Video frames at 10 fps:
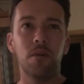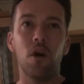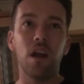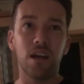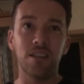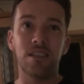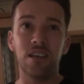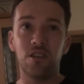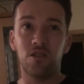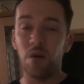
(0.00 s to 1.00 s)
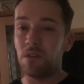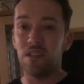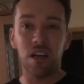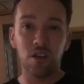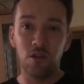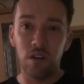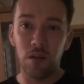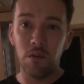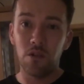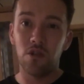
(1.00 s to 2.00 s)
all I can say to Tom is thank you very
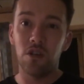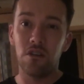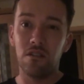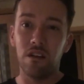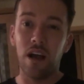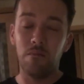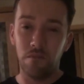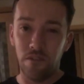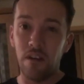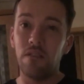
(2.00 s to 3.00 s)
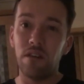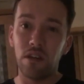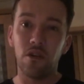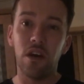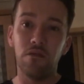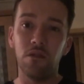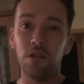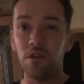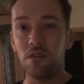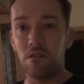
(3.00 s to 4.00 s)
much, and I'm very, very grateful
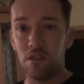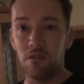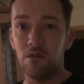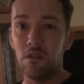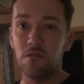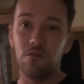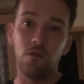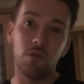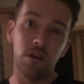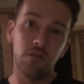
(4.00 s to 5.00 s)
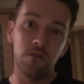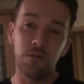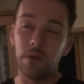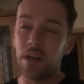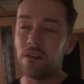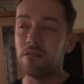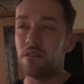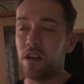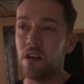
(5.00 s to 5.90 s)
that you've done what you've done for me. And